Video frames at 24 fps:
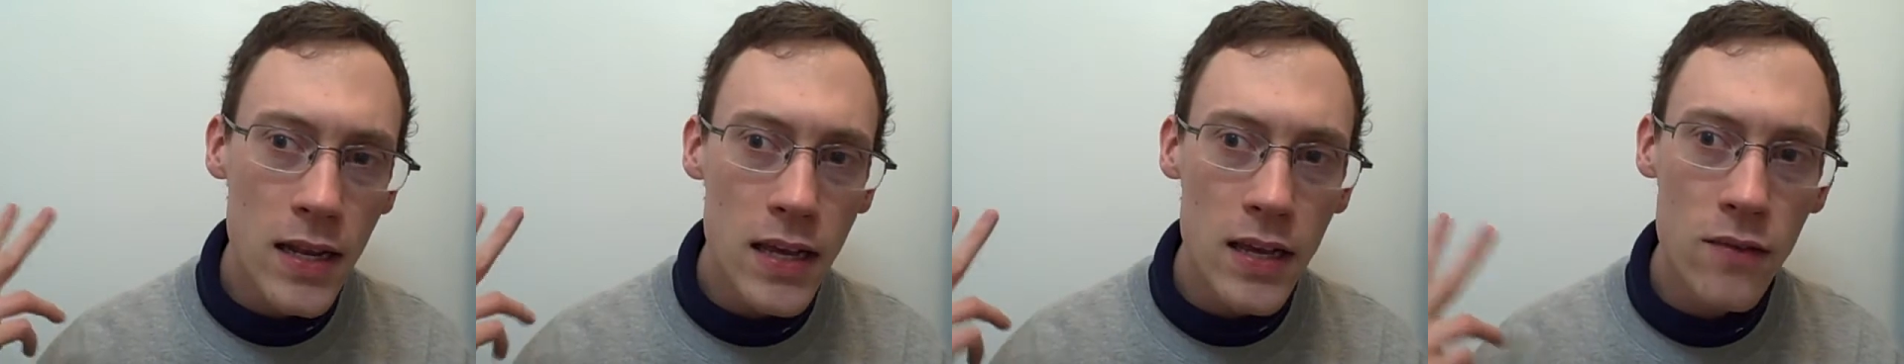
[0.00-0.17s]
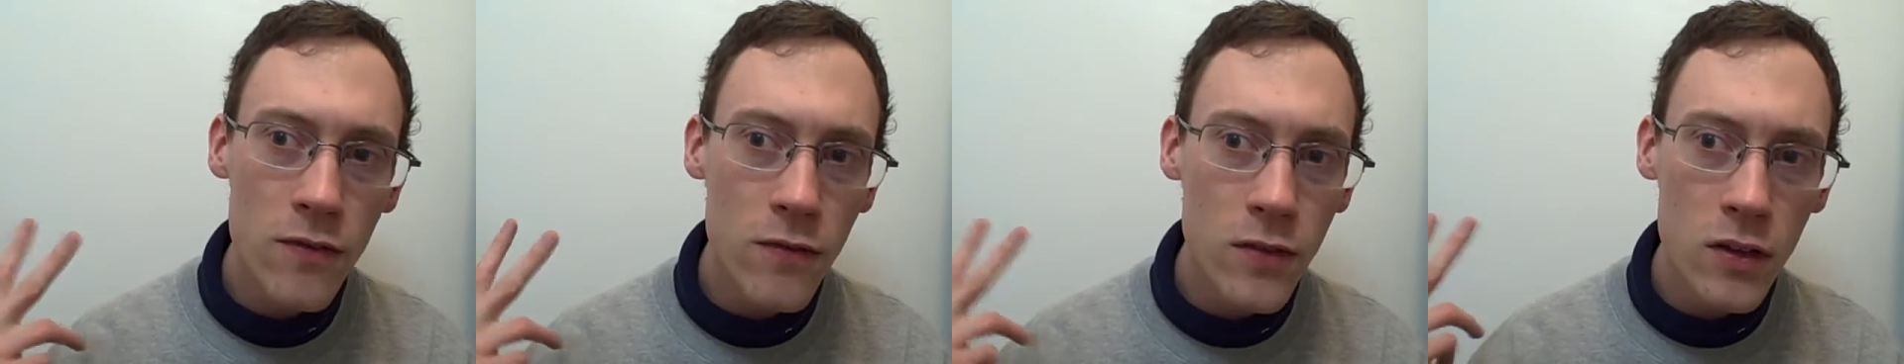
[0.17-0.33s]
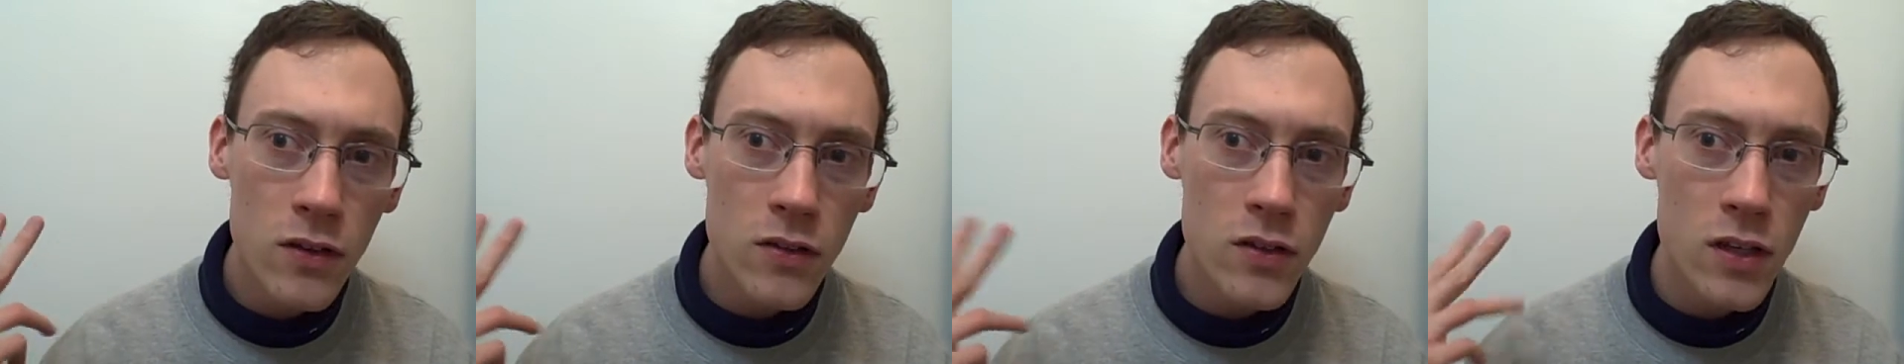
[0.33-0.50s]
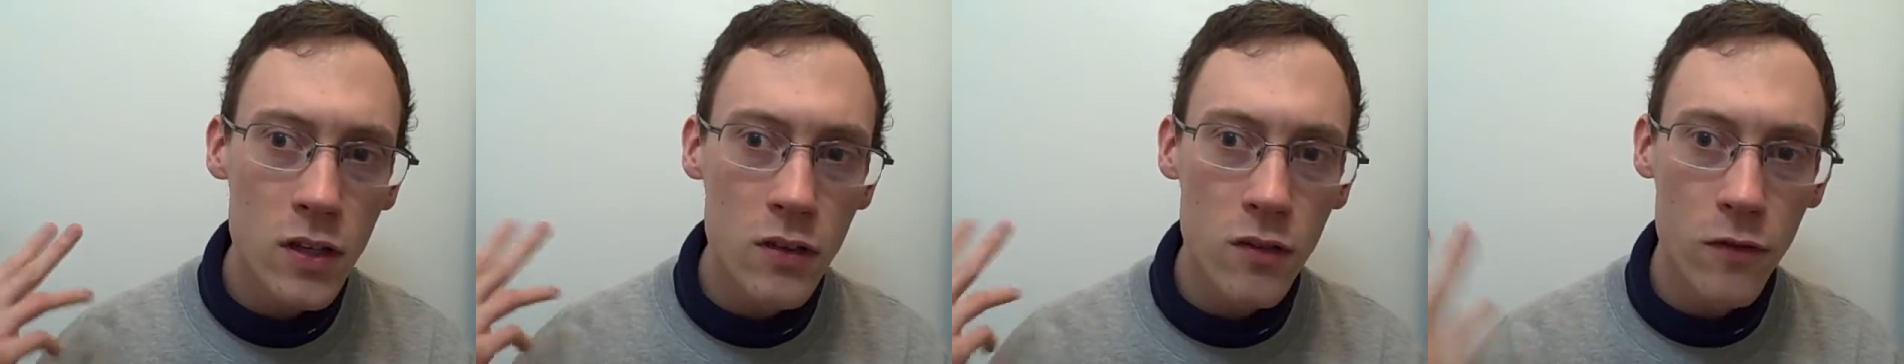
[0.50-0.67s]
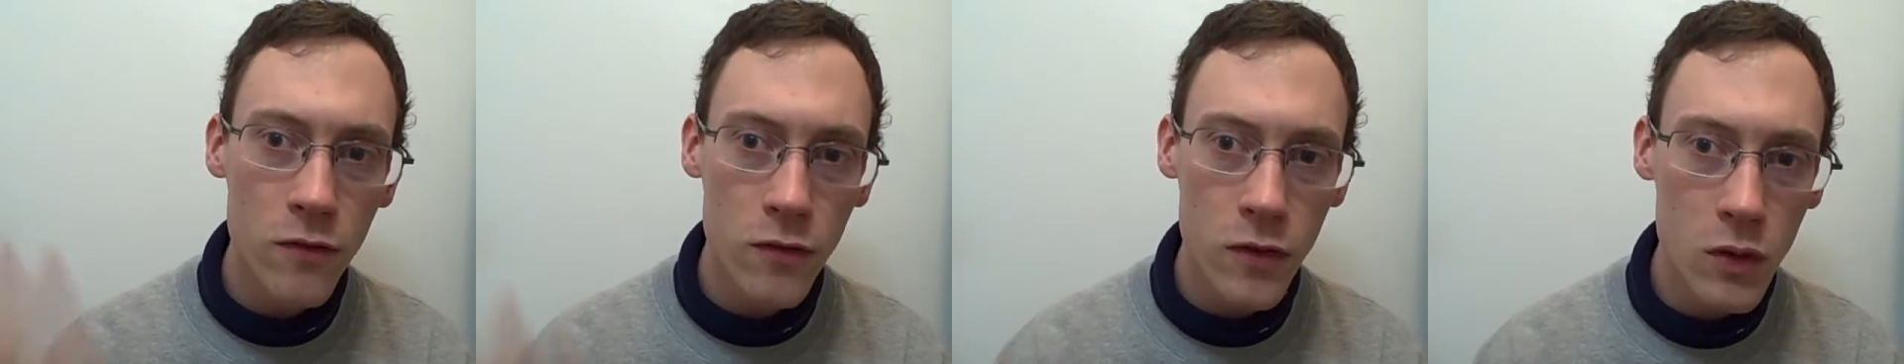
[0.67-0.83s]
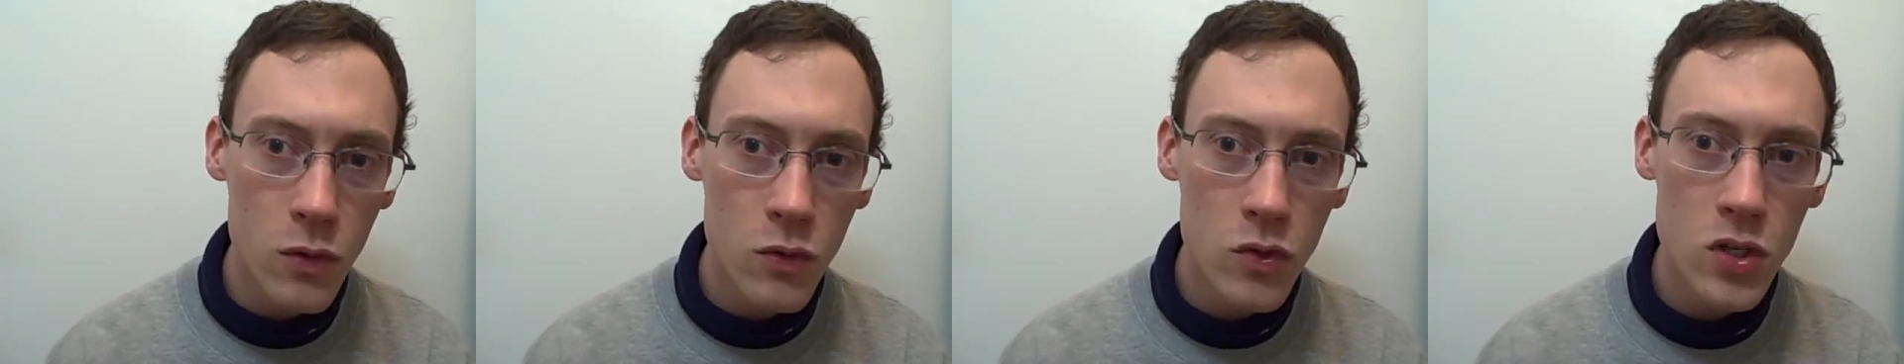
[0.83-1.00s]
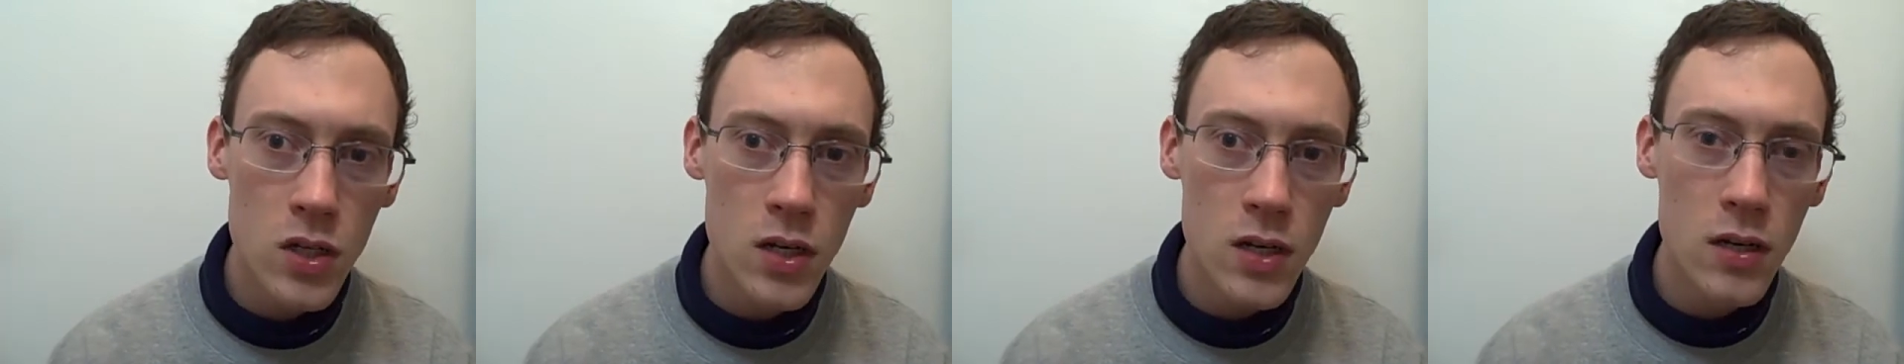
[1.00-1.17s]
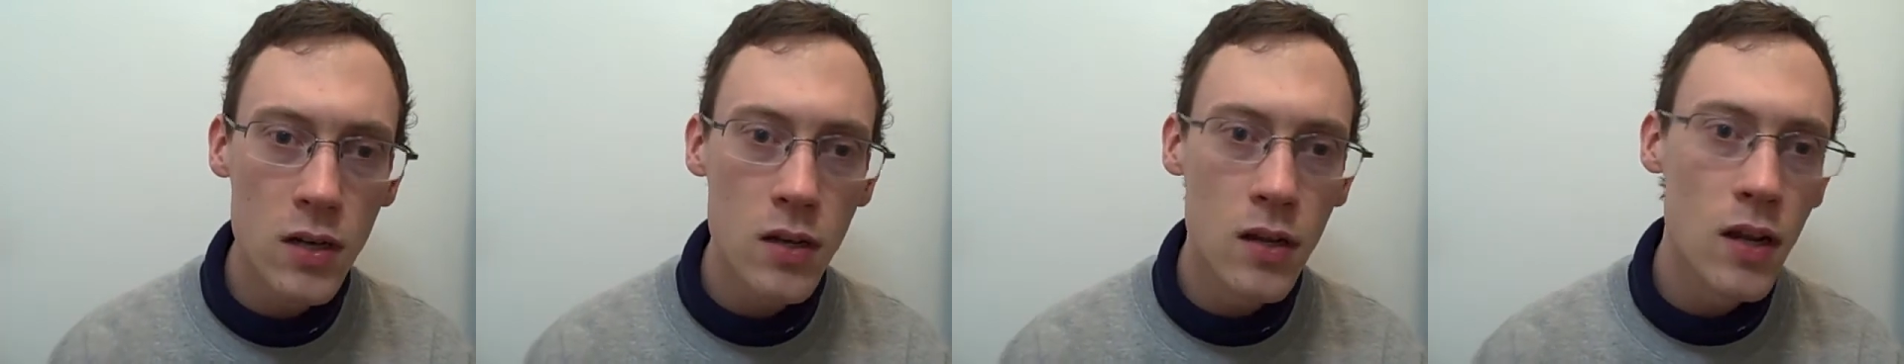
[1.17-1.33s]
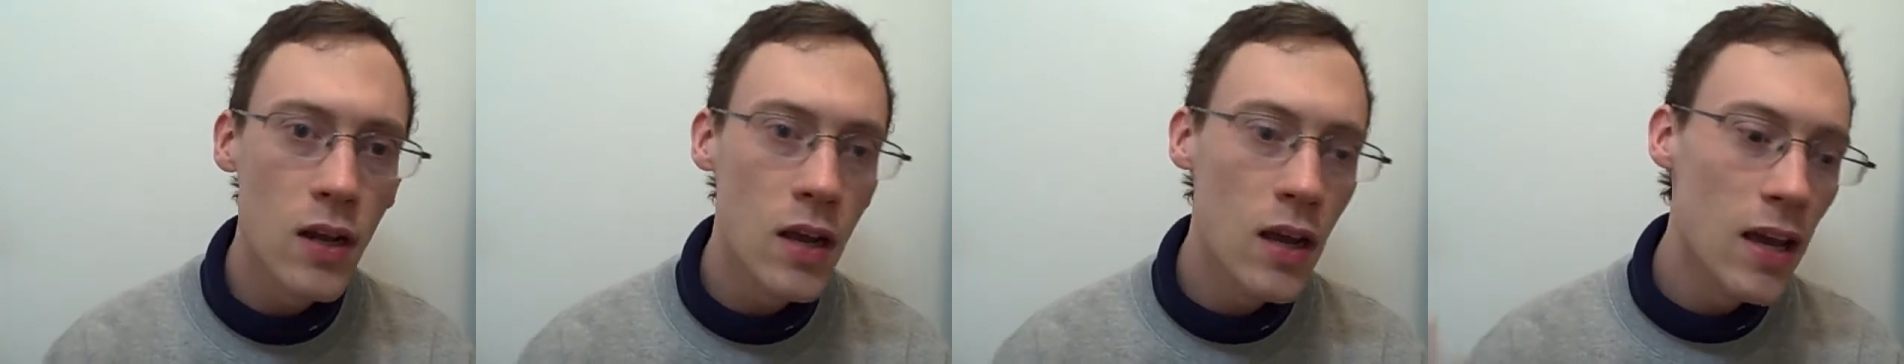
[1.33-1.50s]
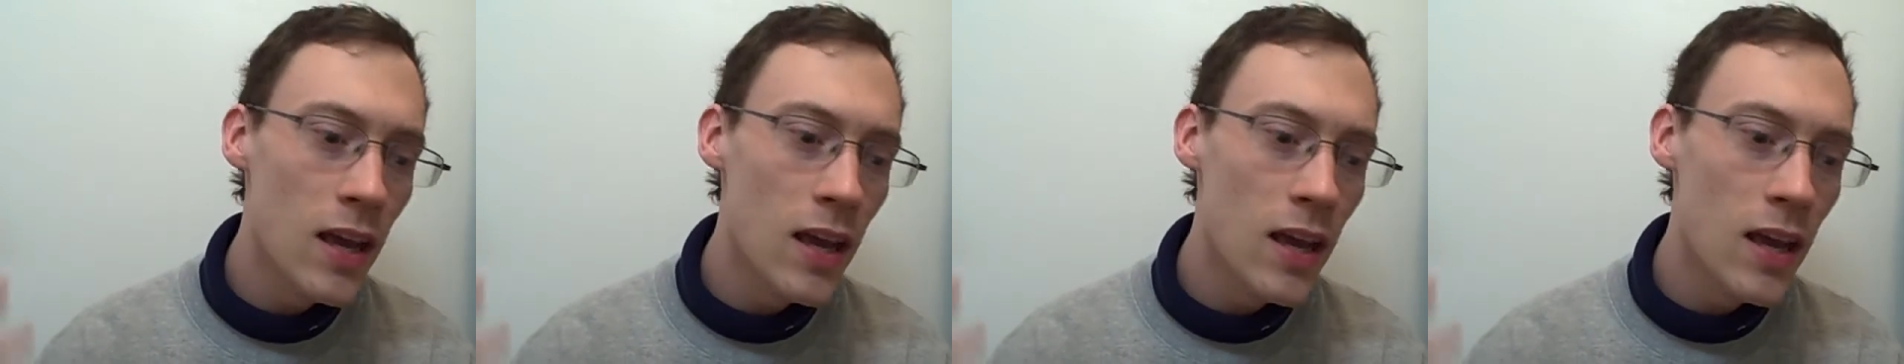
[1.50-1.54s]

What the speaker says: he feels confusion,